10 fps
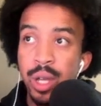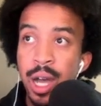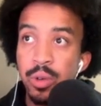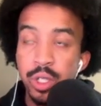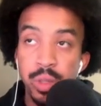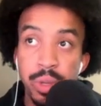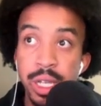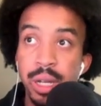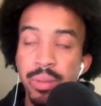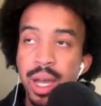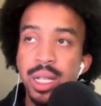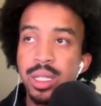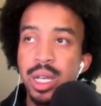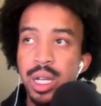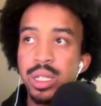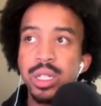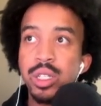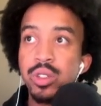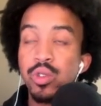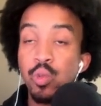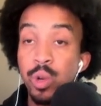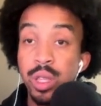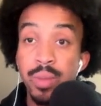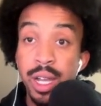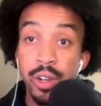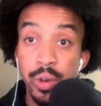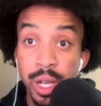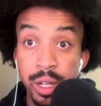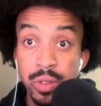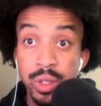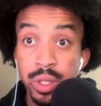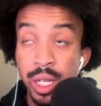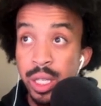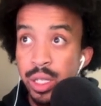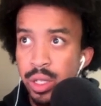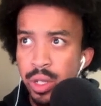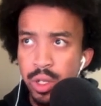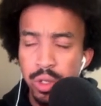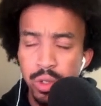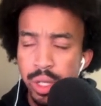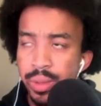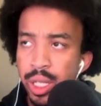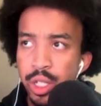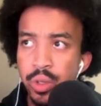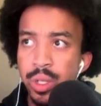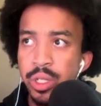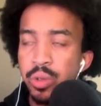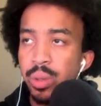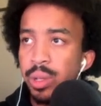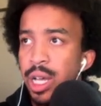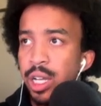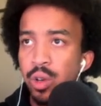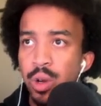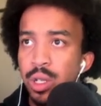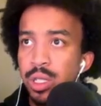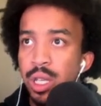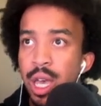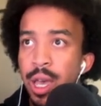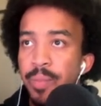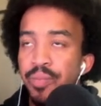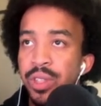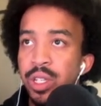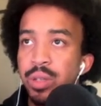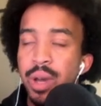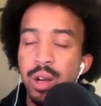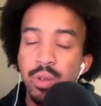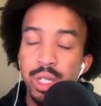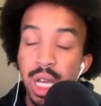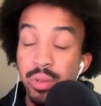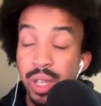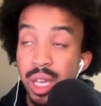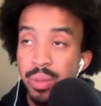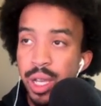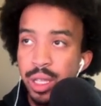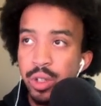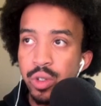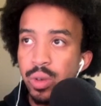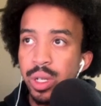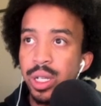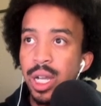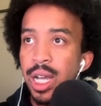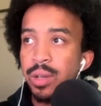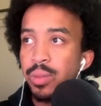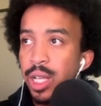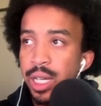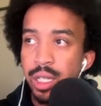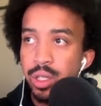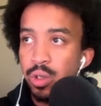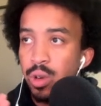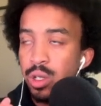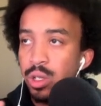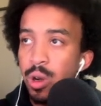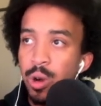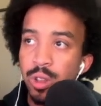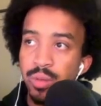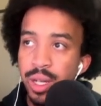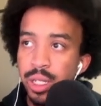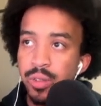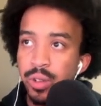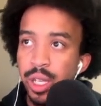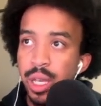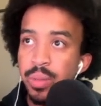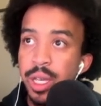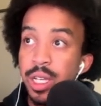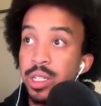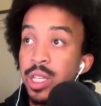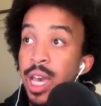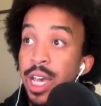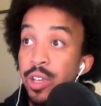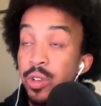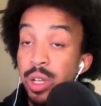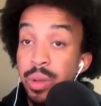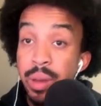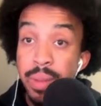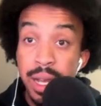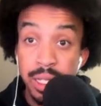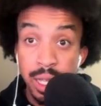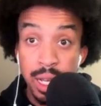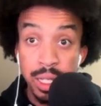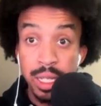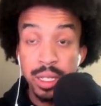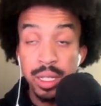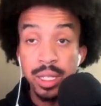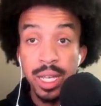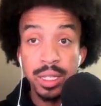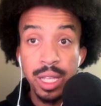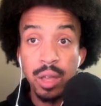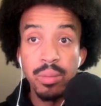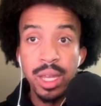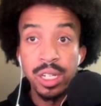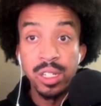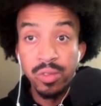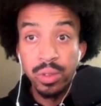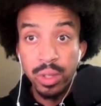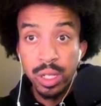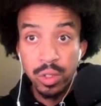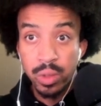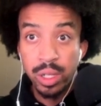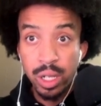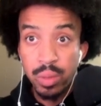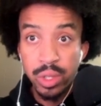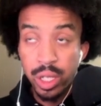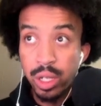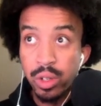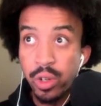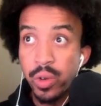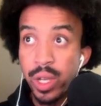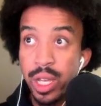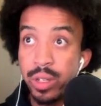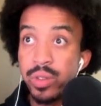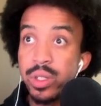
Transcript: just being a mad scientist with my creatives. And this is also something that you need to apply across. Doesn't matter what type of campaign that you're running. I apply this across all of my different campaigns. You need to be a mad scientist and test out many different things when it comes to your creatives.